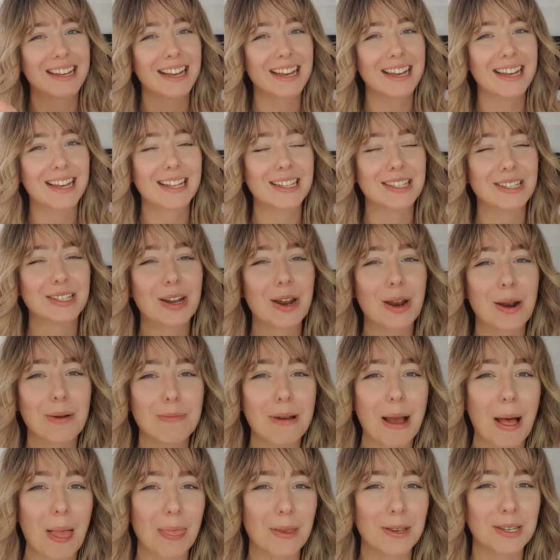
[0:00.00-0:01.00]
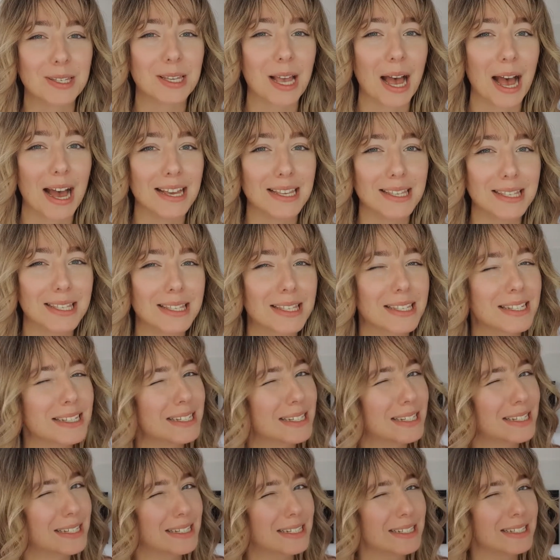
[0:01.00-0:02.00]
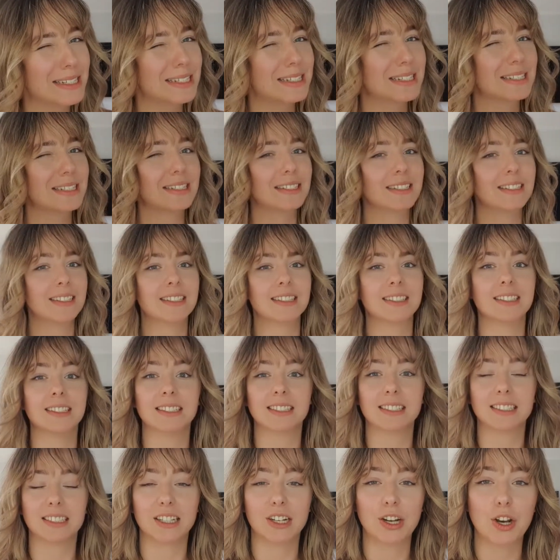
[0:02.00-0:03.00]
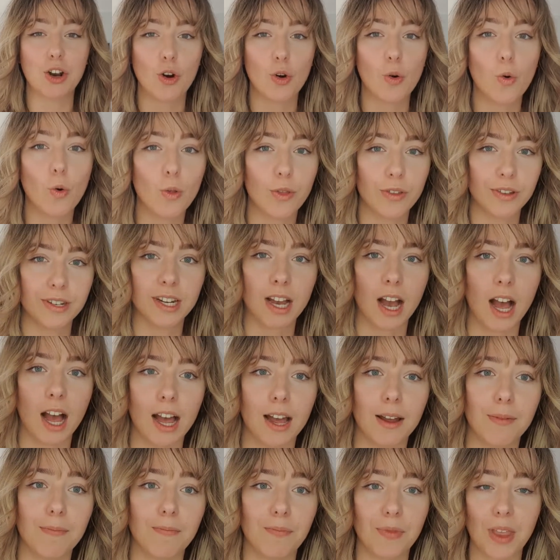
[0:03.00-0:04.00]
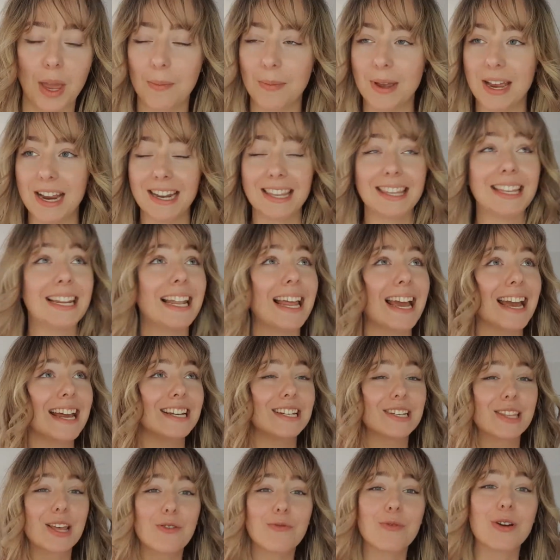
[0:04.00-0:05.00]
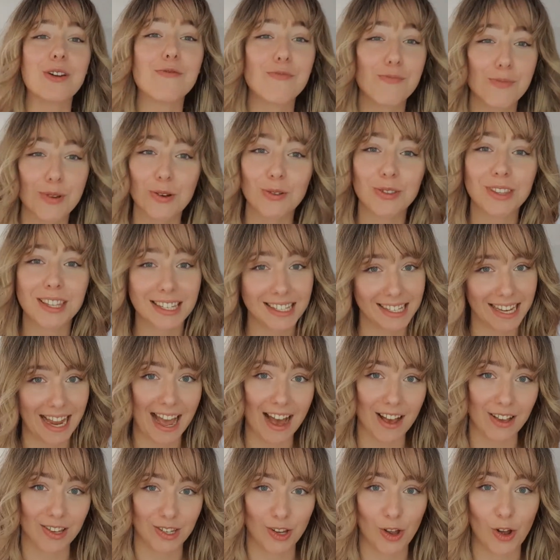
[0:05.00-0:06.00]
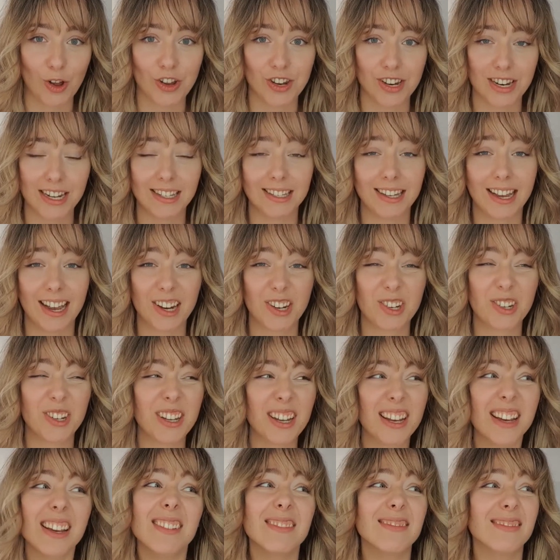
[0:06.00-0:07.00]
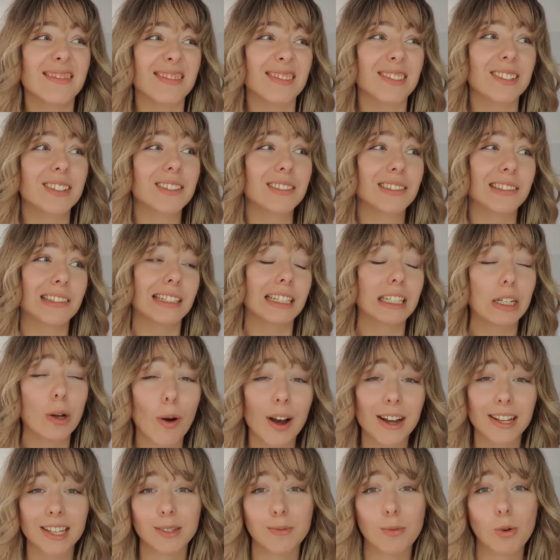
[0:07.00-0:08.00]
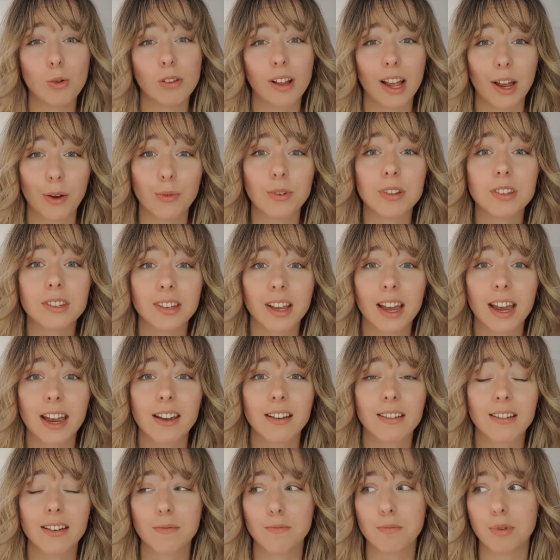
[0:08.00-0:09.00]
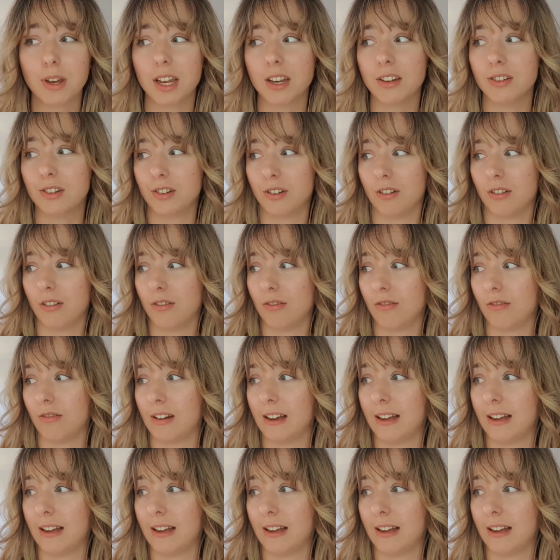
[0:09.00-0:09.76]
it's not about the size. Not all the time. I mean, the land that we've built this house on is actually quite small, I would say, compared to